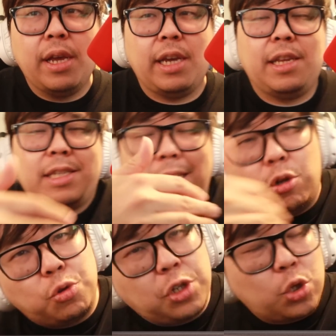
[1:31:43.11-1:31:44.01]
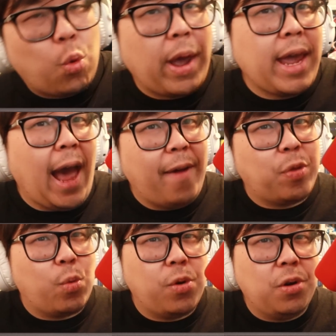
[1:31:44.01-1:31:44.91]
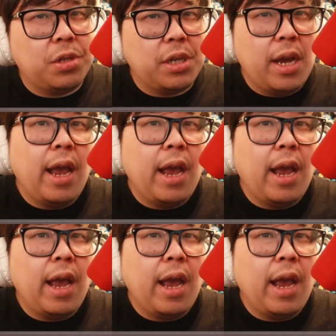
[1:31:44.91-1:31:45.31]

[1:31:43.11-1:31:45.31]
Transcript: he does the little sway afterwards,